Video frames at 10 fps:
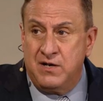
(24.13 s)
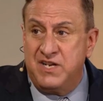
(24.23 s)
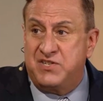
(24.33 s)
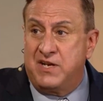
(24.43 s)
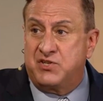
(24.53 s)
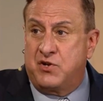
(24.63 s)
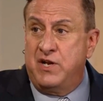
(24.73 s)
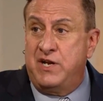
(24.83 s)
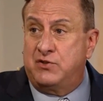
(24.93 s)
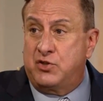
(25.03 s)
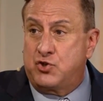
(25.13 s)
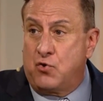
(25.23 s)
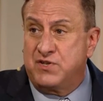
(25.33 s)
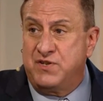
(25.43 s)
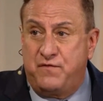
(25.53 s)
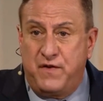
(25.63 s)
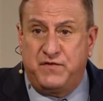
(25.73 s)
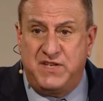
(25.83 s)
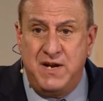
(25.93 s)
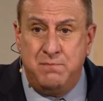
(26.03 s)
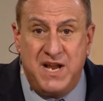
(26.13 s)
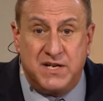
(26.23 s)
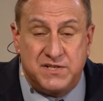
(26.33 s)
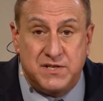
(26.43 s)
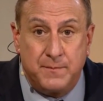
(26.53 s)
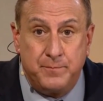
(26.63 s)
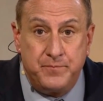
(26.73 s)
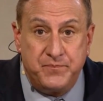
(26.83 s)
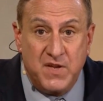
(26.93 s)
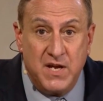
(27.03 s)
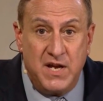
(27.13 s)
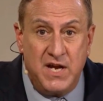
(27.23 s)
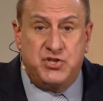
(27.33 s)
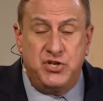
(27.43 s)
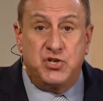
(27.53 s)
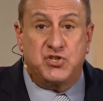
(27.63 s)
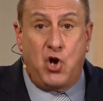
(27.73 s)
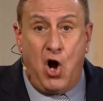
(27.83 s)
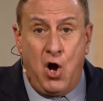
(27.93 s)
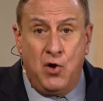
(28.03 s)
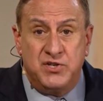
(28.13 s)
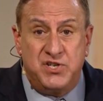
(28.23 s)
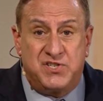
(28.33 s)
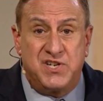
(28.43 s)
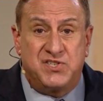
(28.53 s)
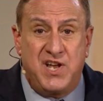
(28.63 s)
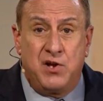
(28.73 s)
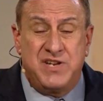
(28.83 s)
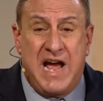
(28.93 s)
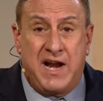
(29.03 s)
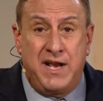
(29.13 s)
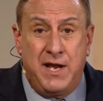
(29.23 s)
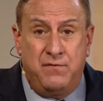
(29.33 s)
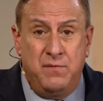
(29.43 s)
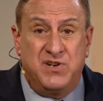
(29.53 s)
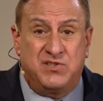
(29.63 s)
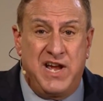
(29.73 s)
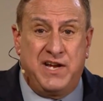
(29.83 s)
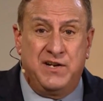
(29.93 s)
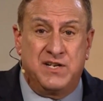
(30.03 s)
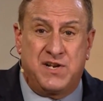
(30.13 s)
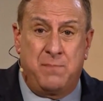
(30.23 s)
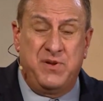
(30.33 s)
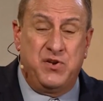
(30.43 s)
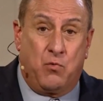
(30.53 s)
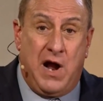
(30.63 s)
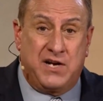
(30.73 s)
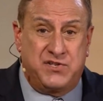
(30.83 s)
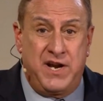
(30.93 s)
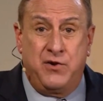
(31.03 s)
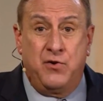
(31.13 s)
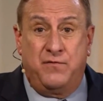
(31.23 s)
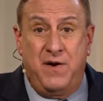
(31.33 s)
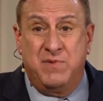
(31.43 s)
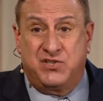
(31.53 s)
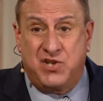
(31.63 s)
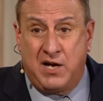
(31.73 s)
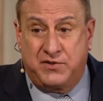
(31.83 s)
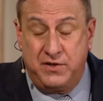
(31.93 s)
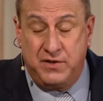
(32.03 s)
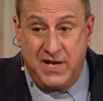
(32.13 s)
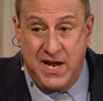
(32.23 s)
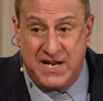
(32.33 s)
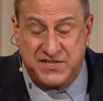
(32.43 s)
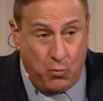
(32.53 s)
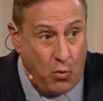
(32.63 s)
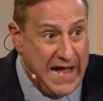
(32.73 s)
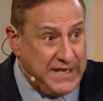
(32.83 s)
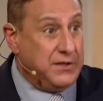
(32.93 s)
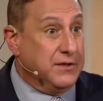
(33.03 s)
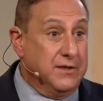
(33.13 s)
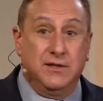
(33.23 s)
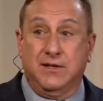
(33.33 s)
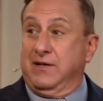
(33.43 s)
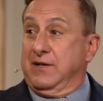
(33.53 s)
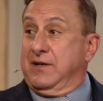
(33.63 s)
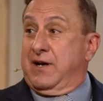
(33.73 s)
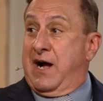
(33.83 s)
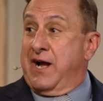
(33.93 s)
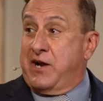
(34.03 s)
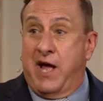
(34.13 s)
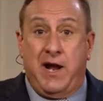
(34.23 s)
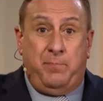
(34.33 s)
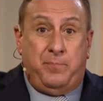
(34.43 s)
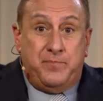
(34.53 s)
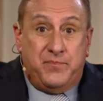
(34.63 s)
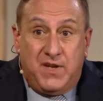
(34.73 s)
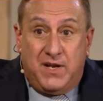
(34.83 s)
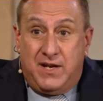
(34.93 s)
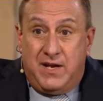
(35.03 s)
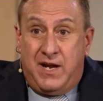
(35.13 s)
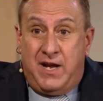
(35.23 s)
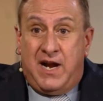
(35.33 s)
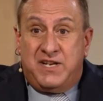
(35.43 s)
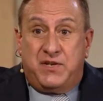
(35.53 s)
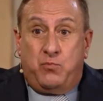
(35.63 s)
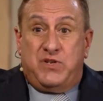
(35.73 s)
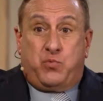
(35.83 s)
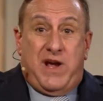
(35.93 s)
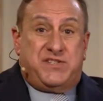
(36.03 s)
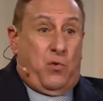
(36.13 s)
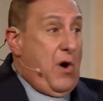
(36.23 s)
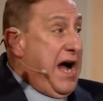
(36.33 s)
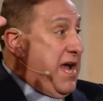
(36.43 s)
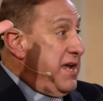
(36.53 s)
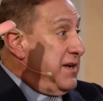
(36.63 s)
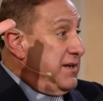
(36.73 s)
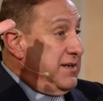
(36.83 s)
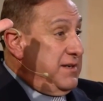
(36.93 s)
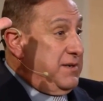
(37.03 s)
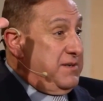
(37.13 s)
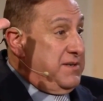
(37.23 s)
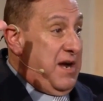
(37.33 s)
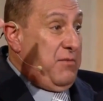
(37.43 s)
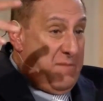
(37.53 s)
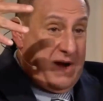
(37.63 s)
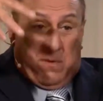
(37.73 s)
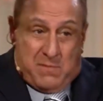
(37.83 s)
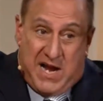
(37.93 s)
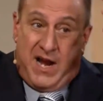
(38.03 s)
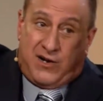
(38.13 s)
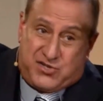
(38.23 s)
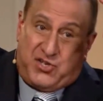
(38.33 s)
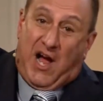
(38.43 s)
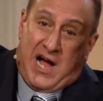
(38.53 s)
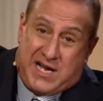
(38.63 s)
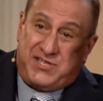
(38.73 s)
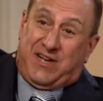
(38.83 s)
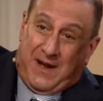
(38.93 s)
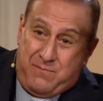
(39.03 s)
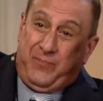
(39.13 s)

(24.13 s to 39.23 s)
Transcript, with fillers: they said it's going to hit the shores in 15 minutes and she just called and she says, Tell dad I love him. They're taking us up in the rocks and I don't know if I'm going to talk to you again. I said, What? I got up and I said, Which way's Hawaii? Now remember, my hair's tossed. I'm,